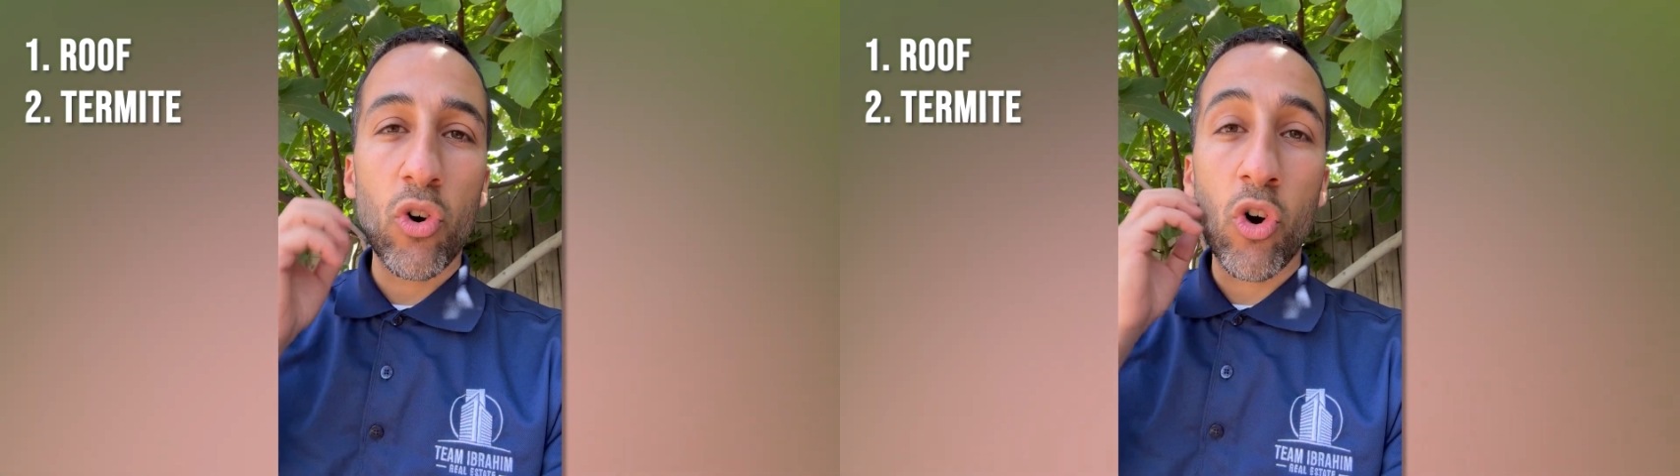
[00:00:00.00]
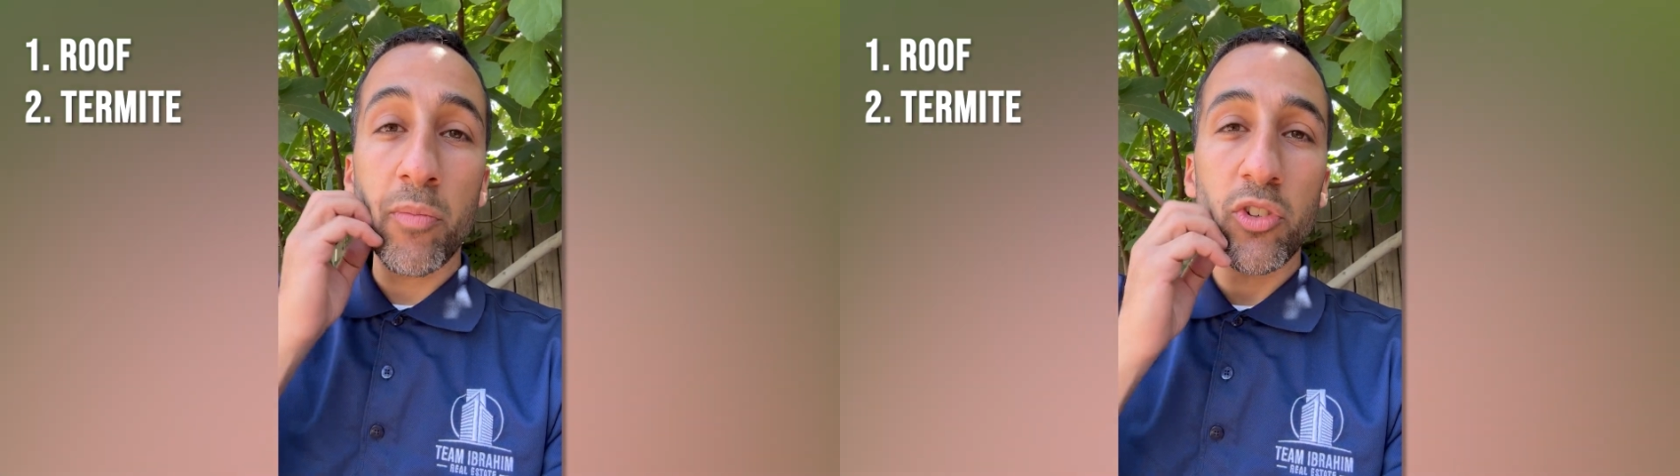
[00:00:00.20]

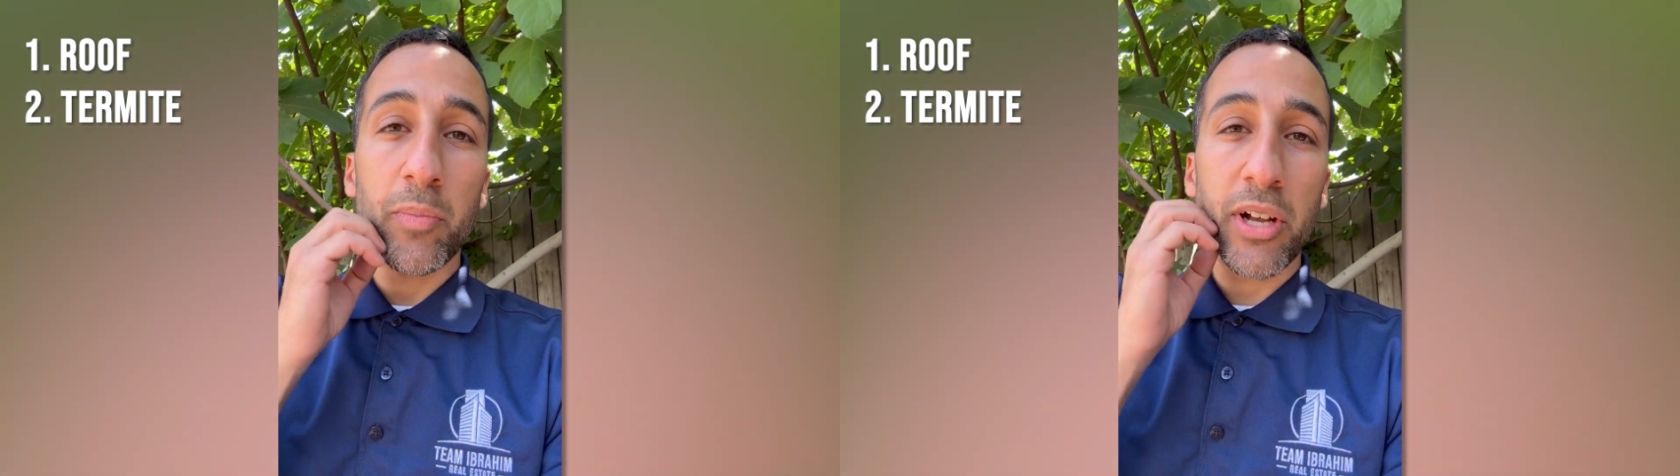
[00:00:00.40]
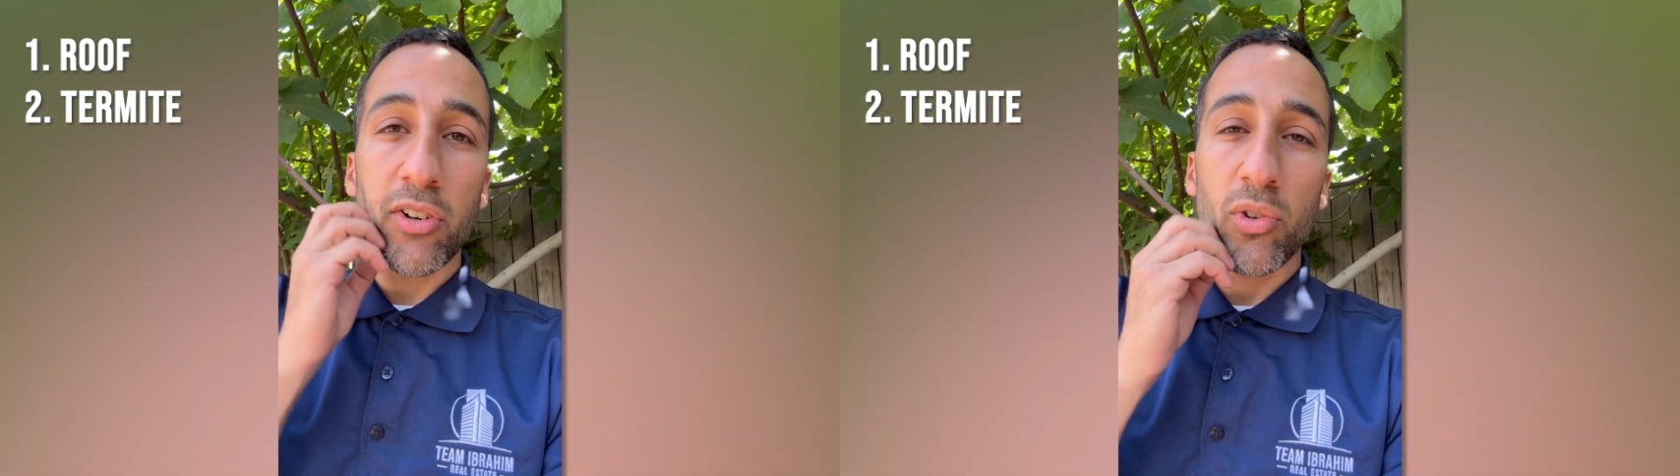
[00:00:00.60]
home
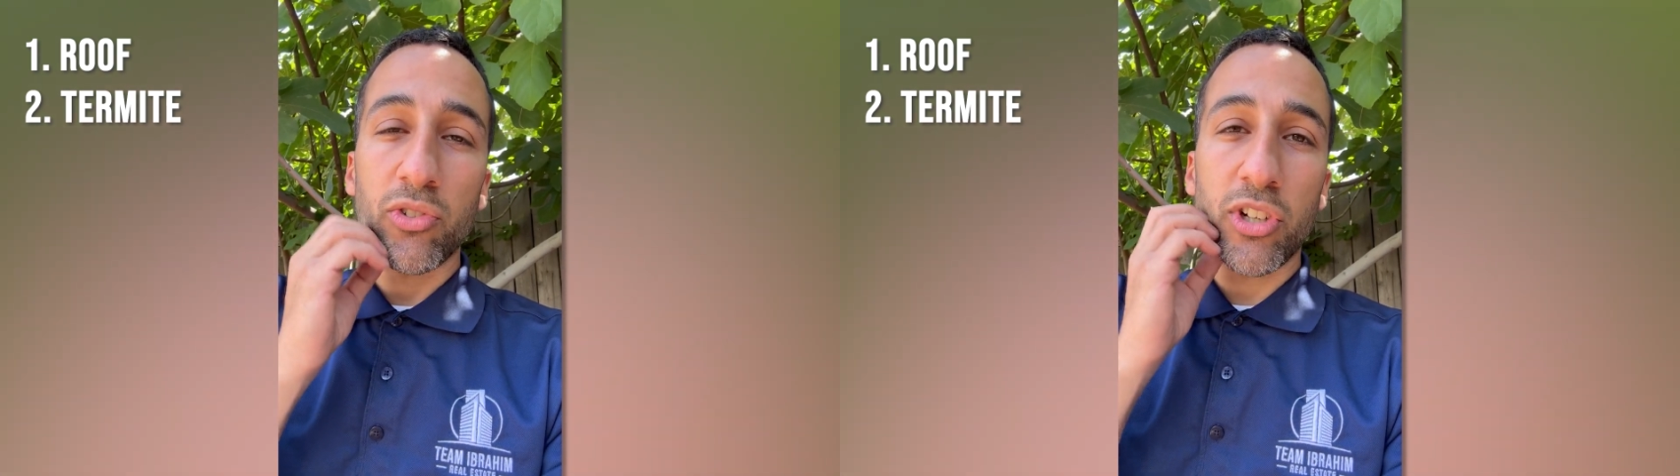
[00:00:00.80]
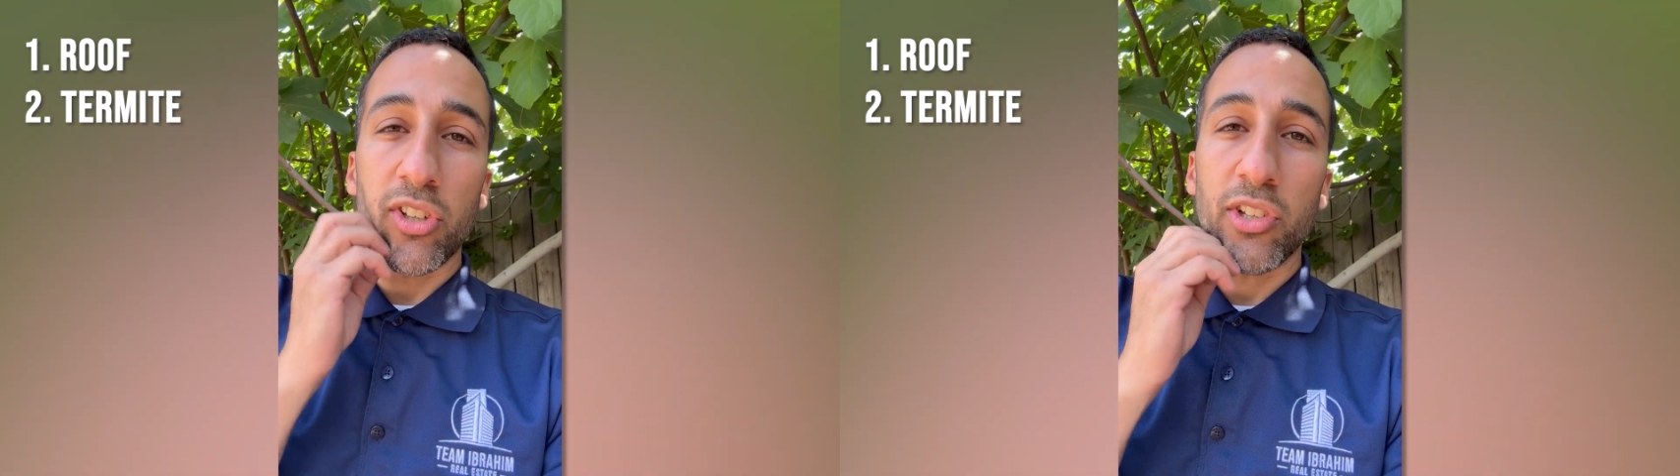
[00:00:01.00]
inspector
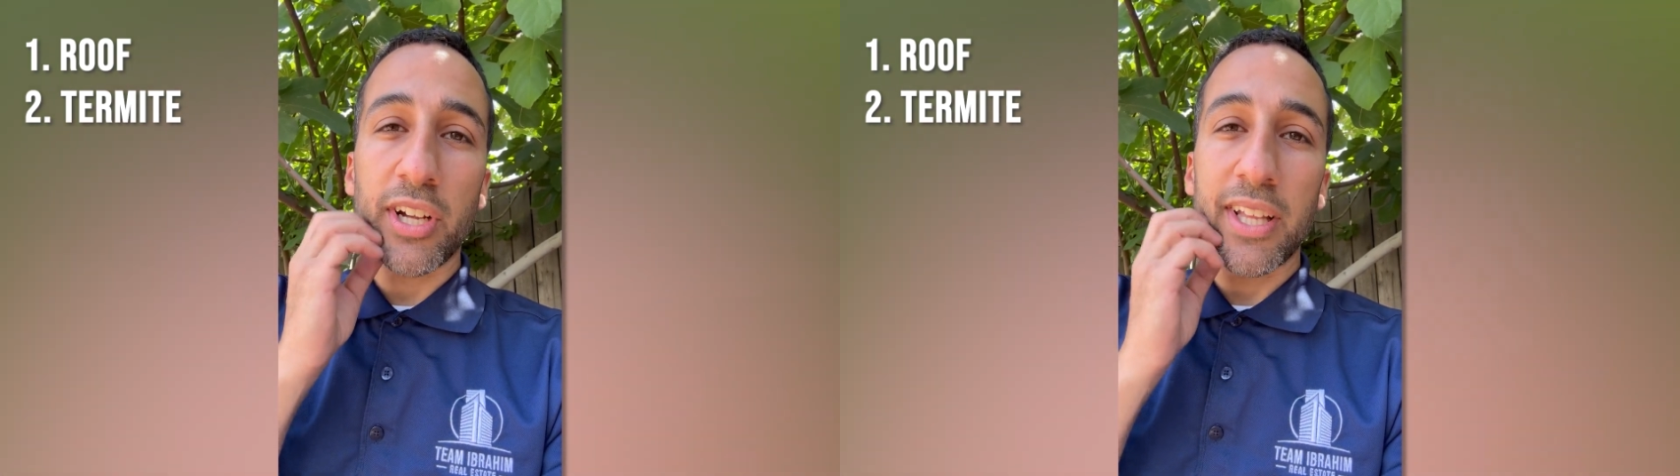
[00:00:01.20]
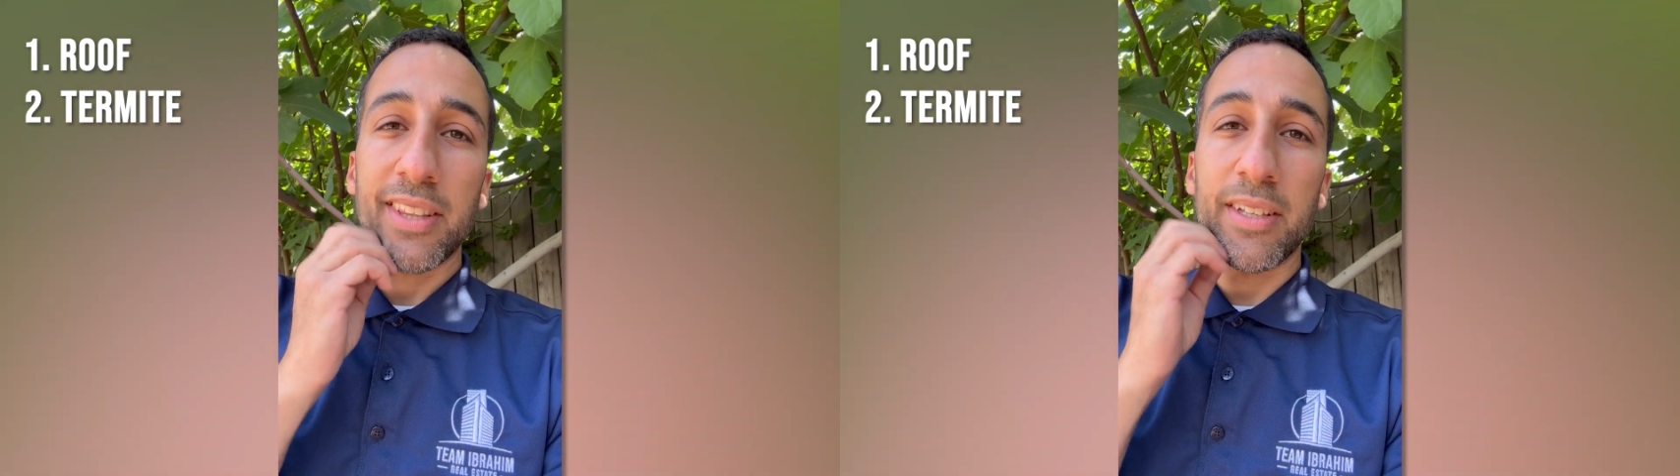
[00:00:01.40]
who's going to
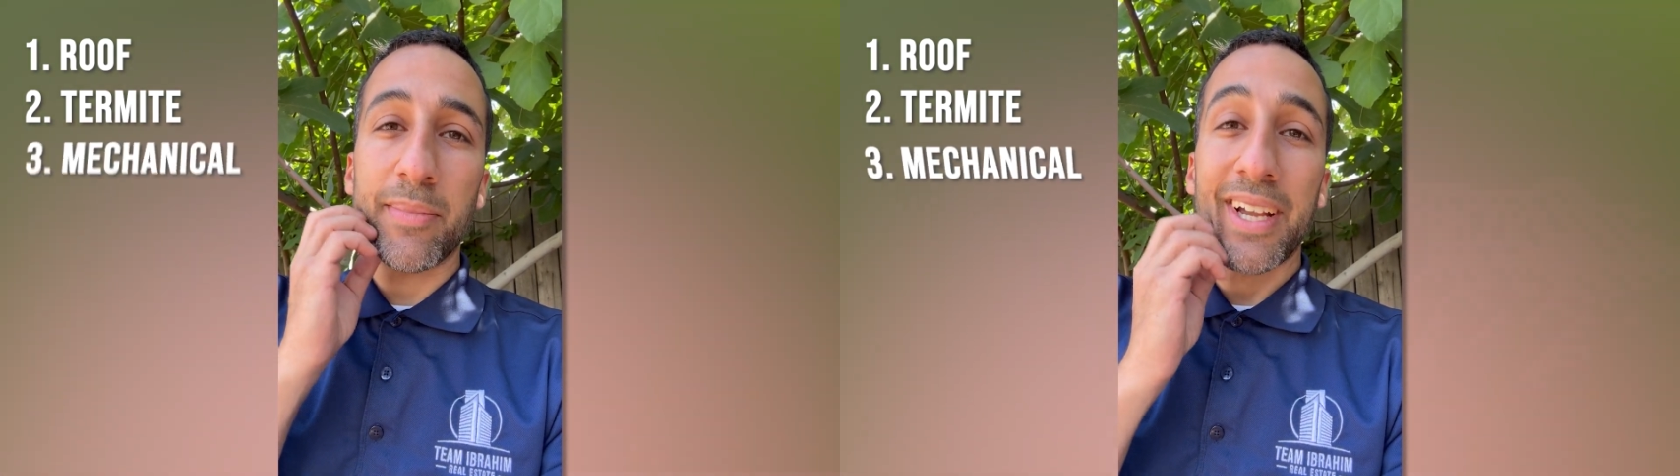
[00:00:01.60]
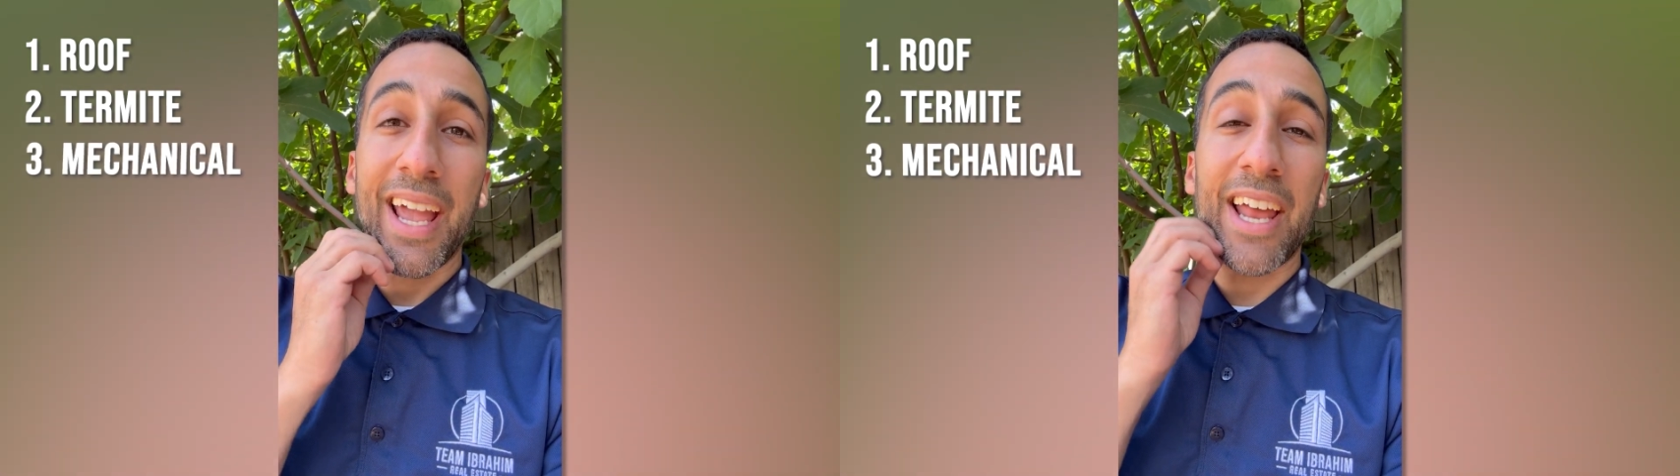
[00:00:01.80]
look at the
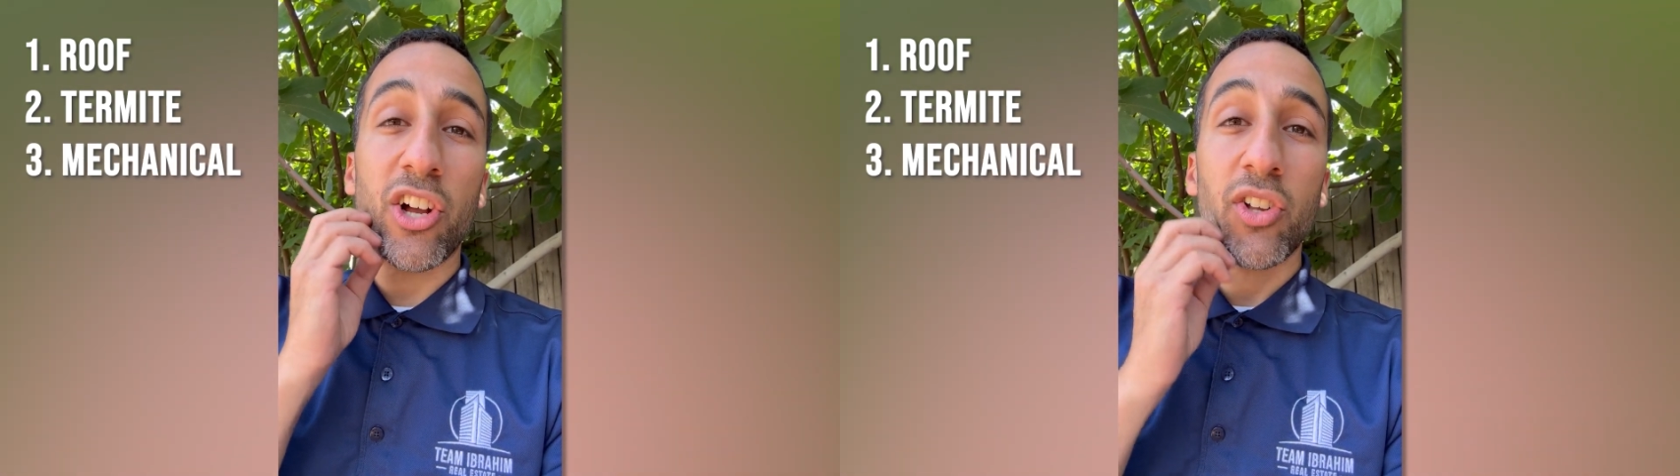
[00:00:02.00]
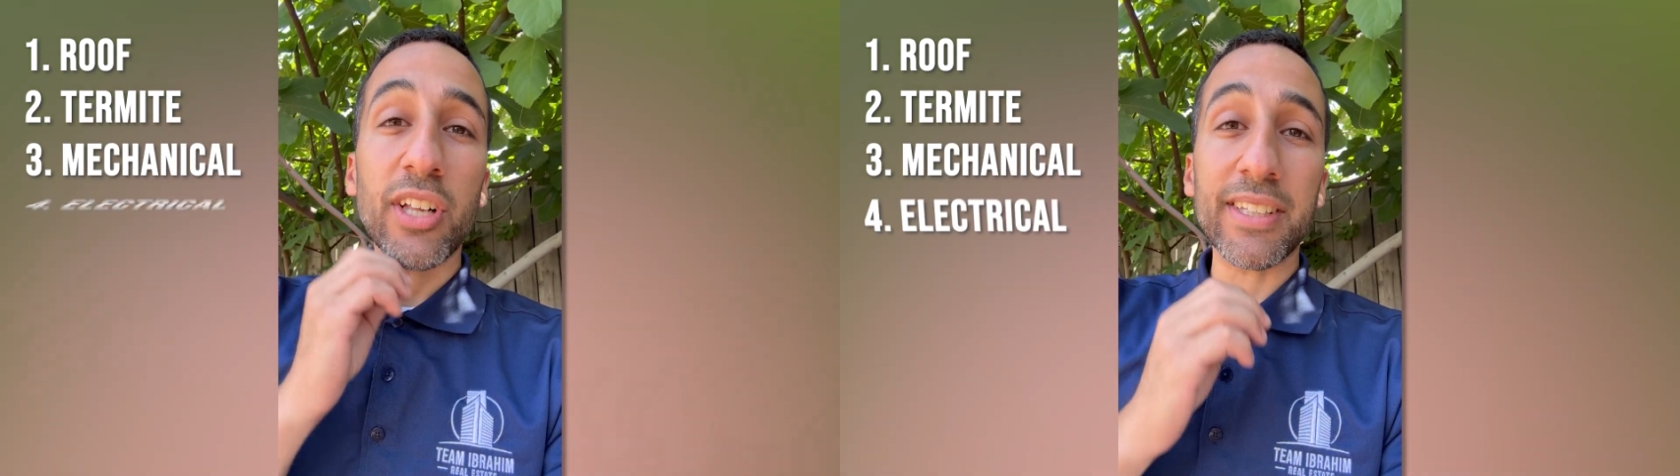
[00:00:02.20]
mechanical,